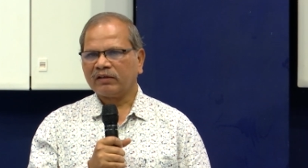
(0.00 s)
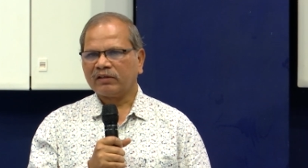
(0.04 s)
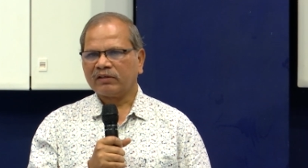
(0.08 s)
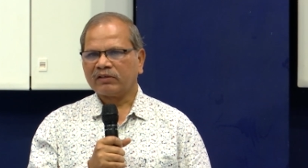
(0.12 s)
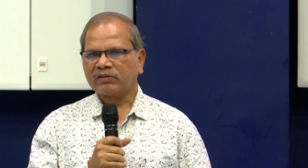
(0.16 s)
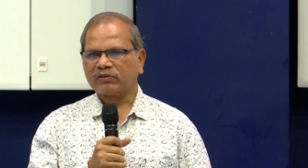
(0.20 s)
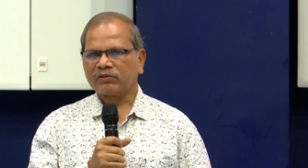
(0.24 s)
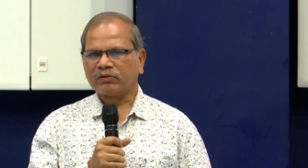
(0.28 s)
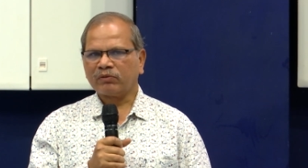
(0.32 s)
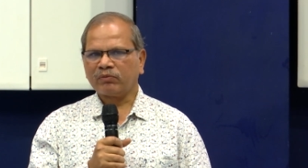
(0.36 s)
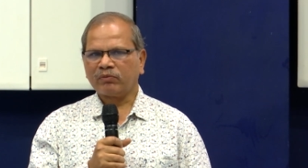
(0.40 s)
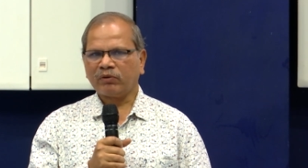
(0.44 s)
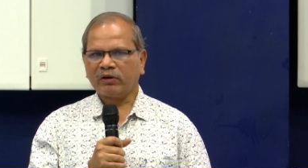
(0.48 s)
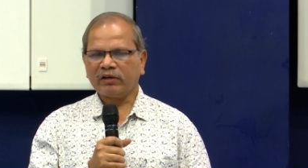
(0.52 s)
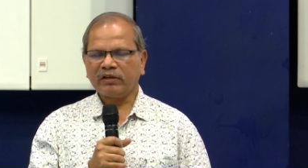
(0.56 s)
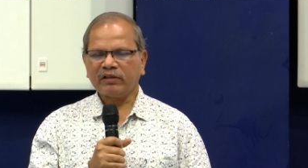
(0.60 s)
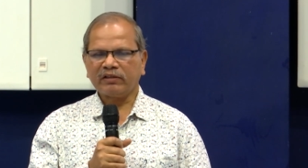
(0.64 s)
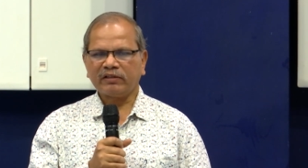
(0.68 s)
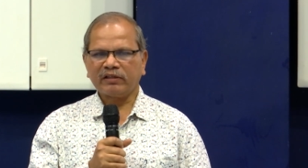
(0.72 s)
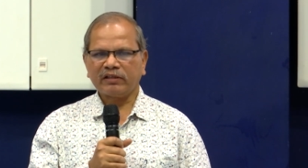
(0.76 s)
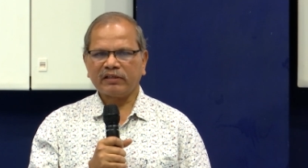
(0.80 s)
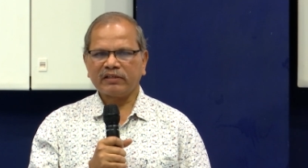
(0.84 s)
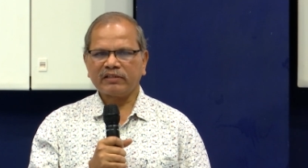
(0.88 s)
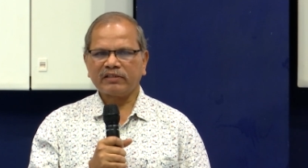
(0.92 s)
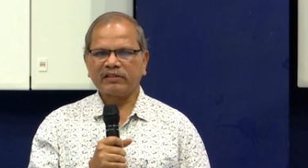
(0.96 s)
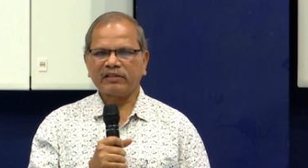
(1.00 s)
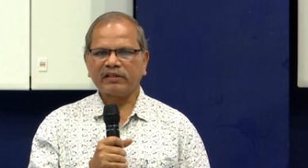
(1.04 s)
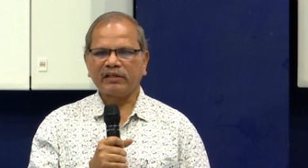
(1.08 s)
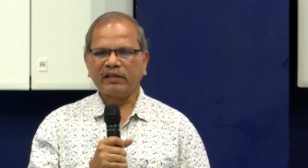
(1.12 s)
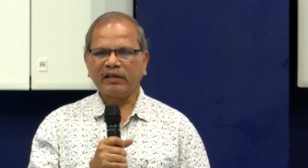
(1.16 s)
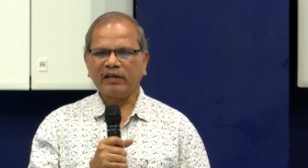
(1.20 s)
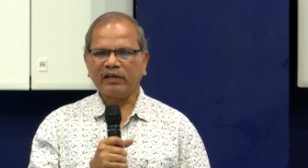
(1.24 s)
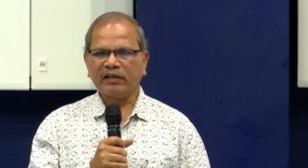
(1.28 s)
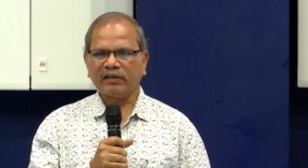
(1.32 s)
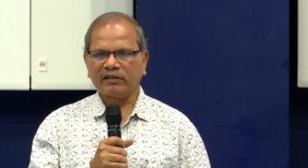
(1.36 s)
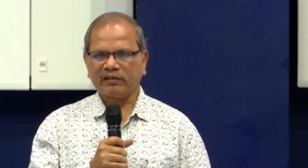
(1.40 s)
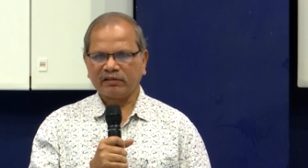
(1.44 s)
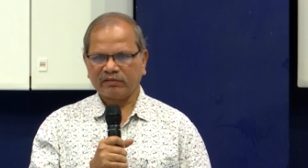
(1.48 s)
So why there is a
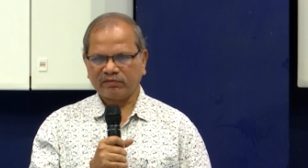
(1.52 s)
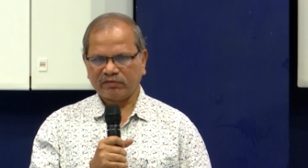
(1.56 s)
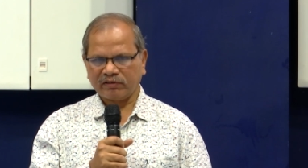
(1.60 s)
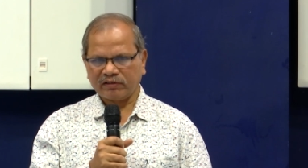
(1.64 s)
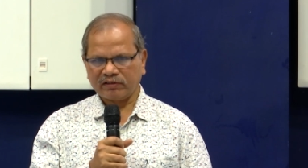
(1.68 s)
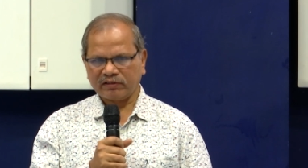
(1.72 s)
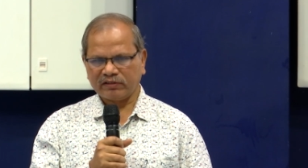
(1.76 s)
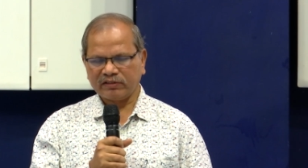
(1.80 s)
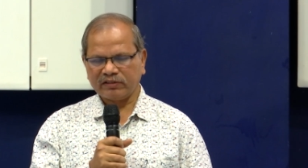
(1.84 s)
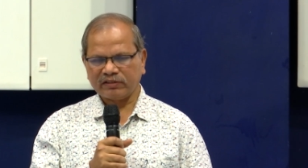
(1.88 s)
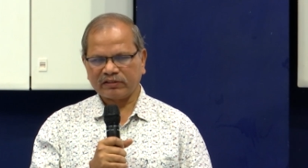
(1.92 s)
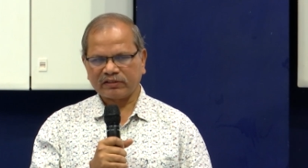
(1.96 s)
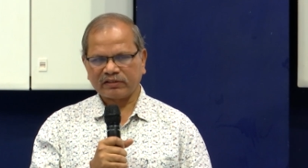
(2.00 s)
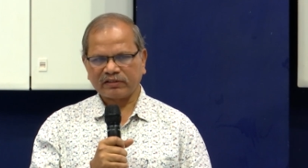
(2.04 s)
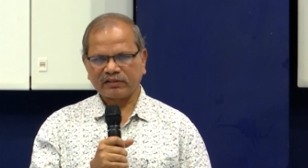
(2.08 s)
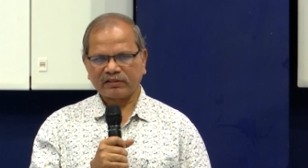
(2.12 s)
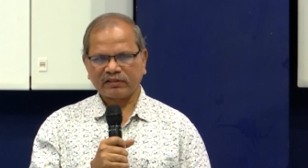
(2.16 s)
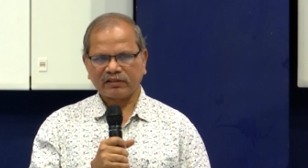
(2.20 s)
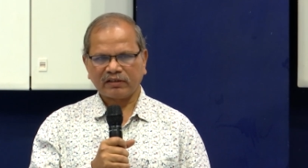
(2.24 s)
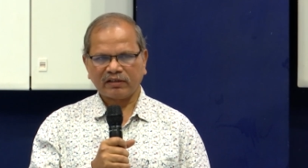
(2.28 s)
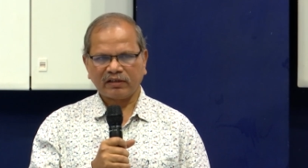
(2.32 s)
need for this?